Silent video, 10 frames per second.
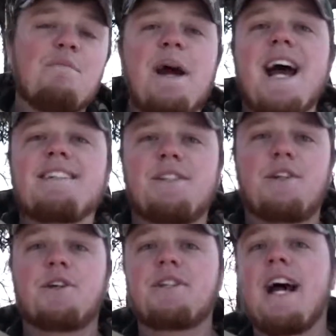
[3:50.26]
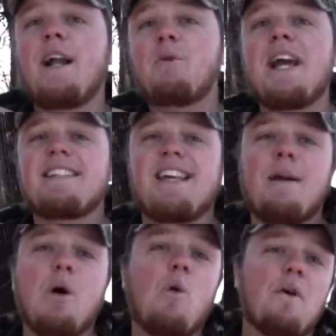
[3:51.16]
the past year, TideWe has
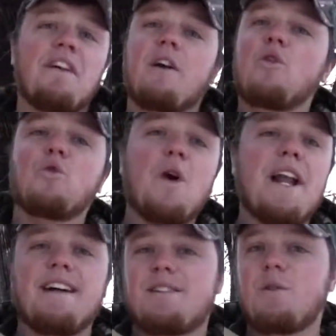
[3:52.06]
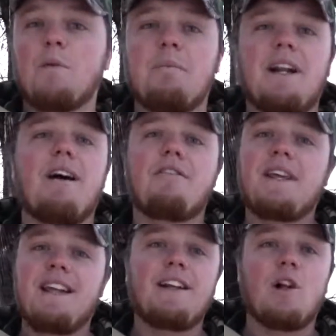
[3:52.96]
came out with a great assortment of
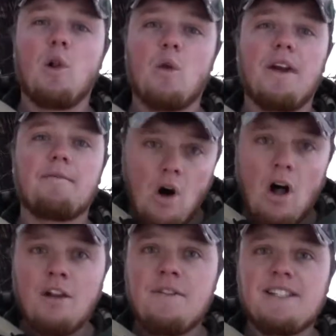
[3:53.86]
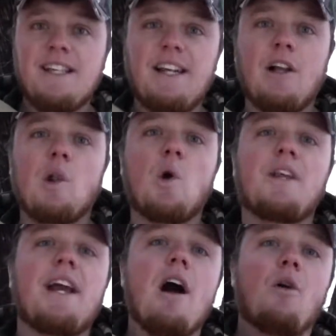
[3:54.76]
heated clothing. All of this heated
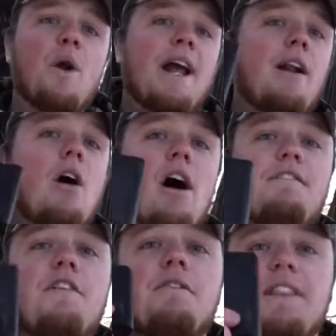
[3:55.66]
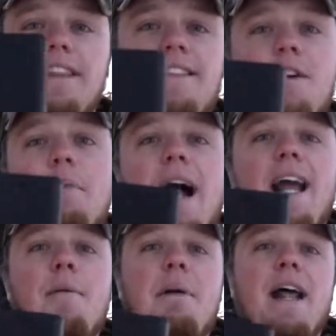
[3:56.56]
clothing are ran off of
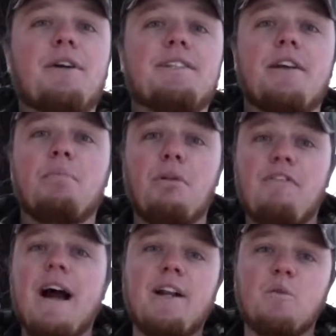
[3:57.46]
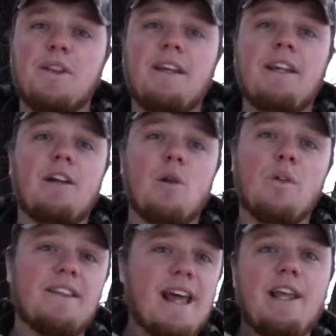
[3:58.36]
lithium-ion batteries that are provided with the heated
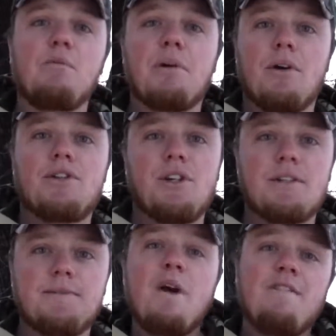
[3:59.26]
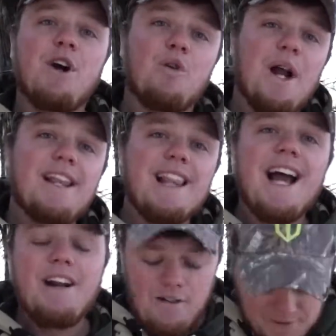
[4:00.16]
clothing that you purchase. We have a great
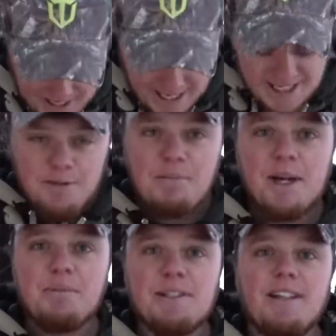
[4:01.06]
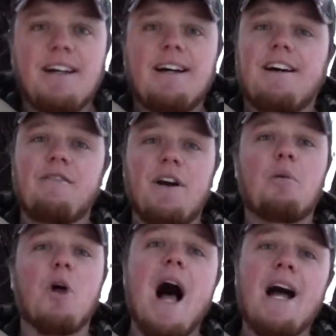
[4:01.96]
line of heated bibs
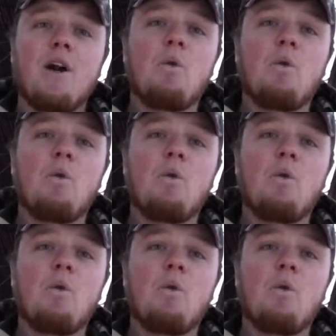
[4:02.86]
available on our